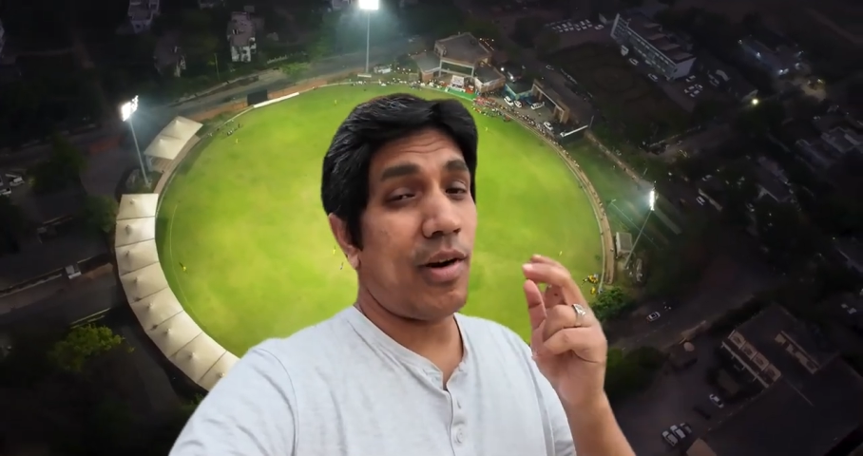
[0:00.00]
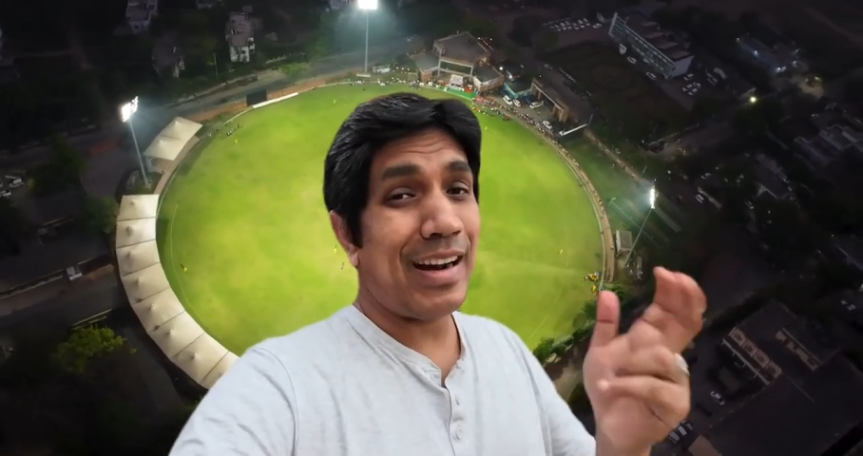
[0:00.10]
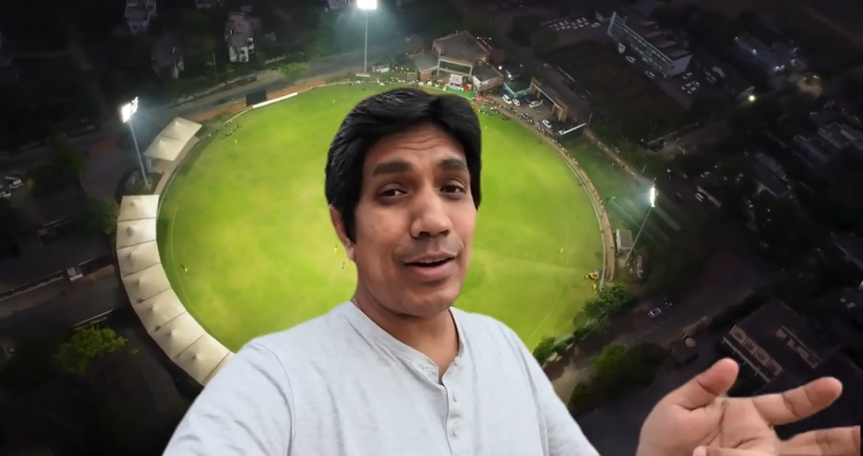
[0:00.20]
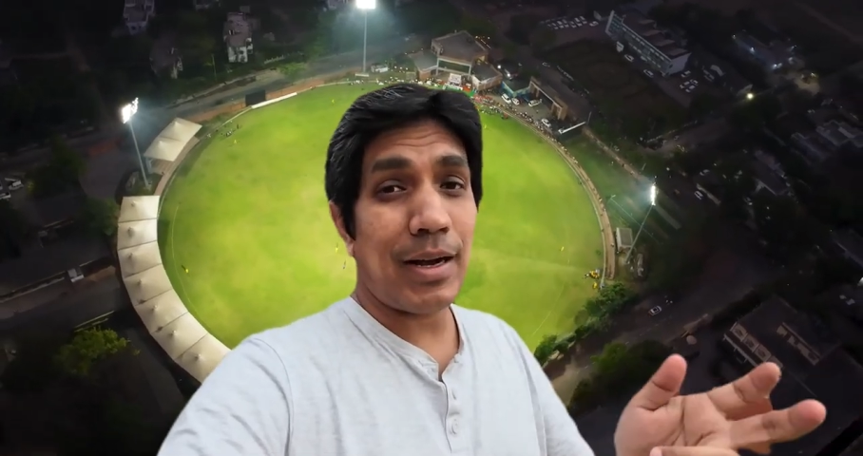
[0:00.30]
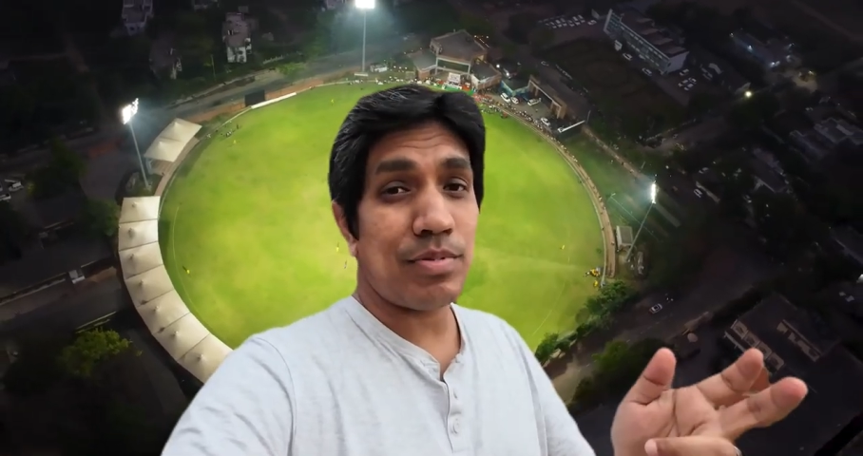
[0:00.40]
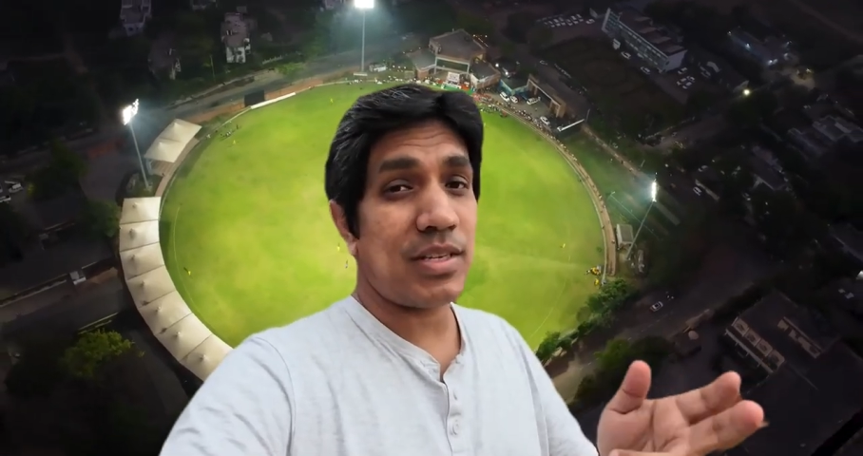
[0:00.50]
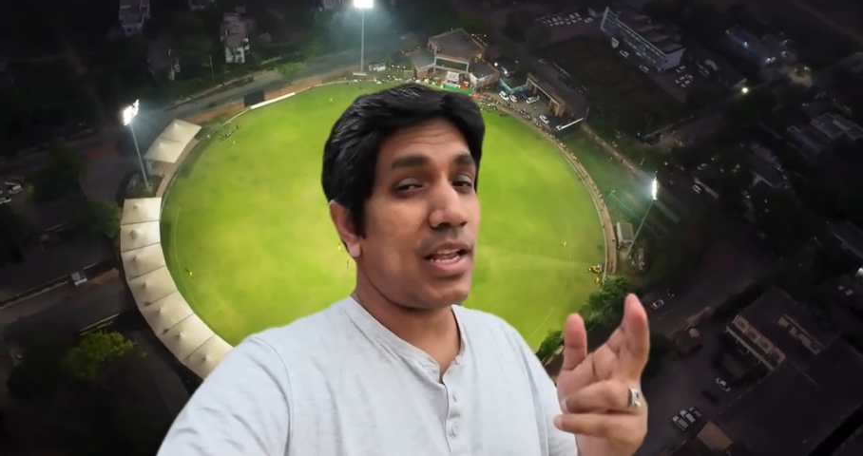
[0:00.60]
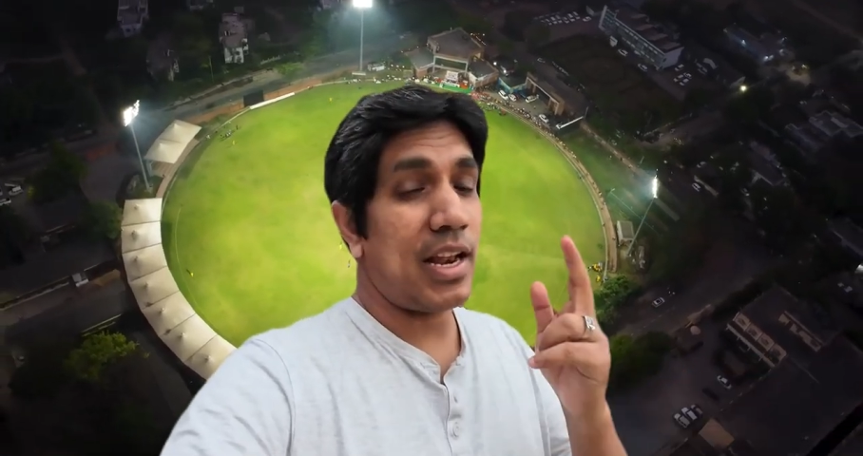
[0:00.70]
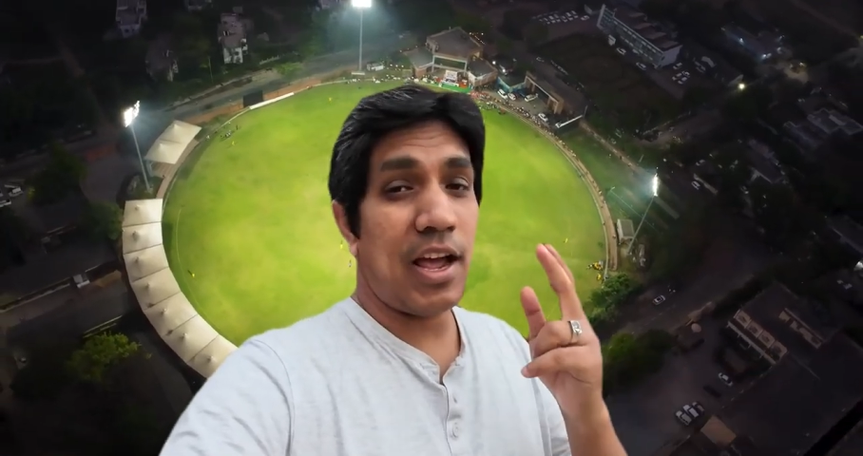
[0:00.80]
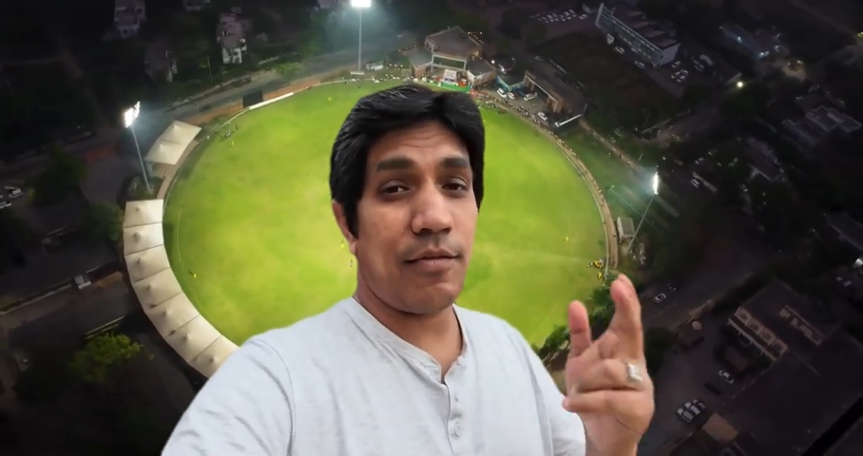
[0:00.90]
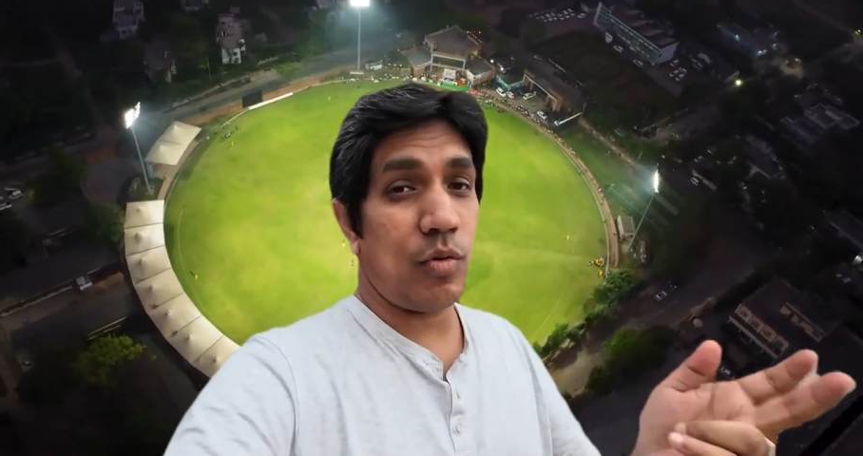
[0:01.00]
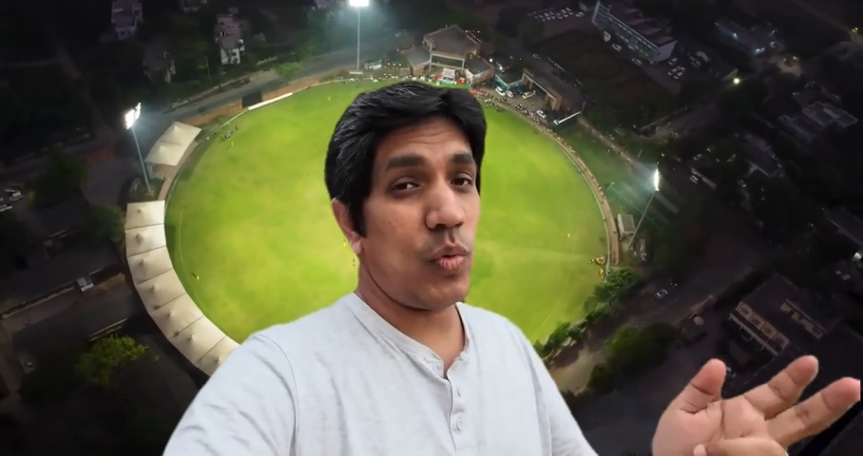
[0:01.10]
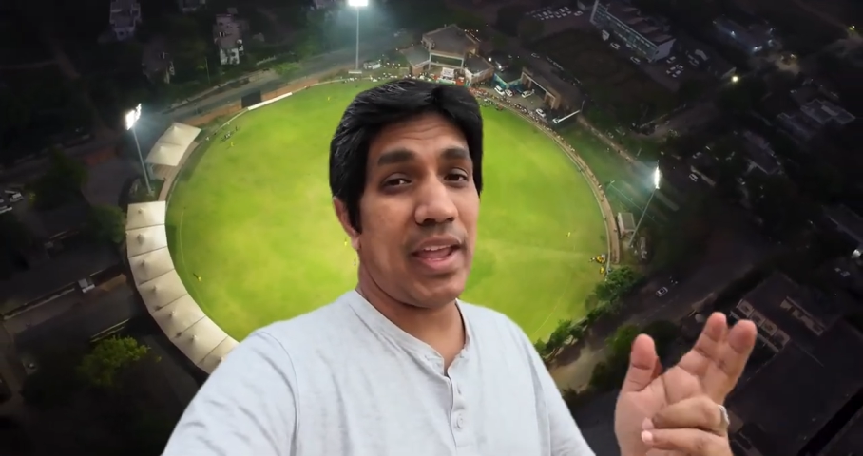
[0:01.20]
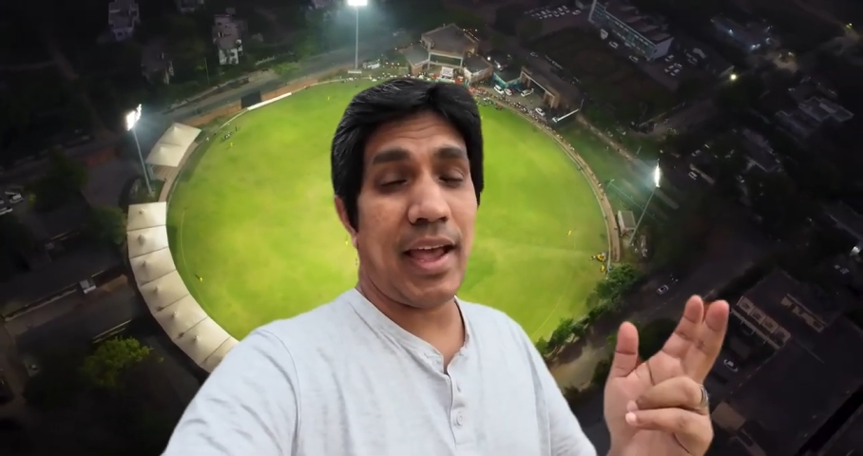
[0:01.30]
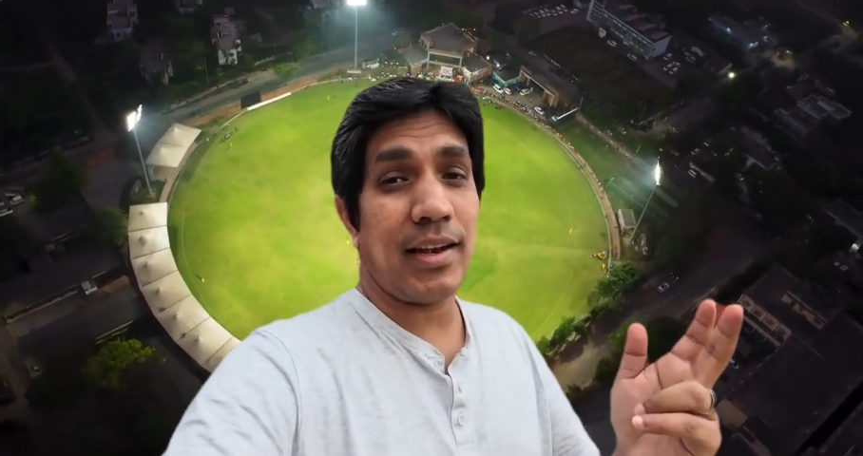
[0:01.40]
roundups in every
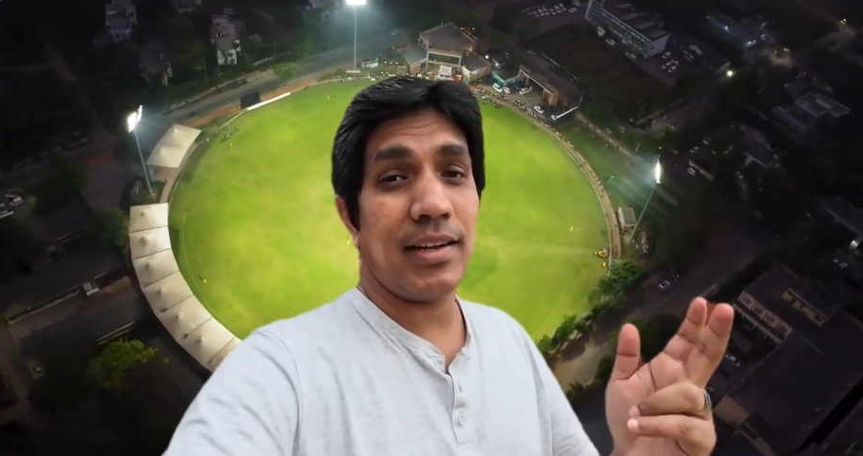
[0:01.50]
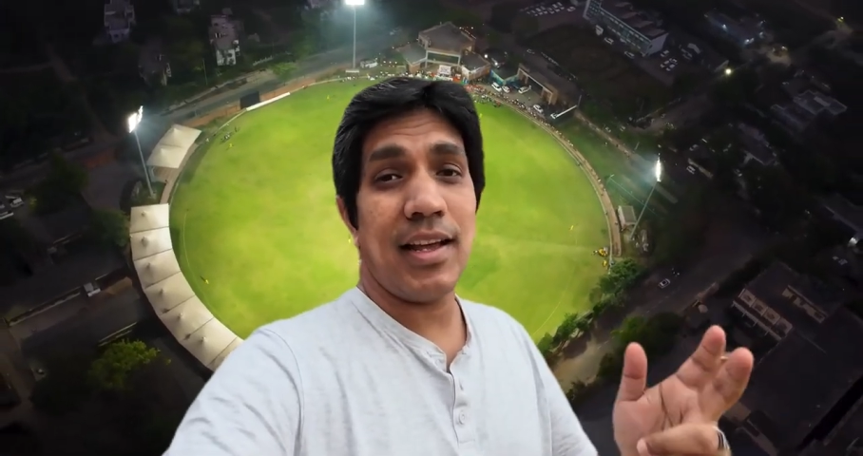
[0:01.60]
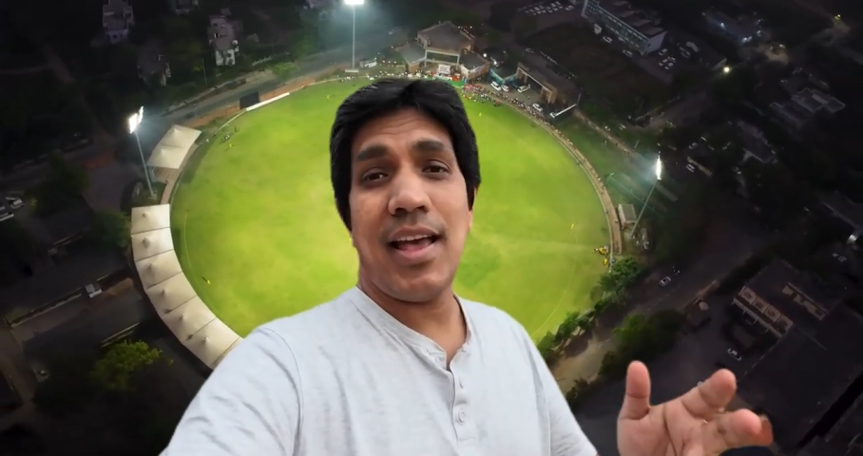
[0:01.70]
weekend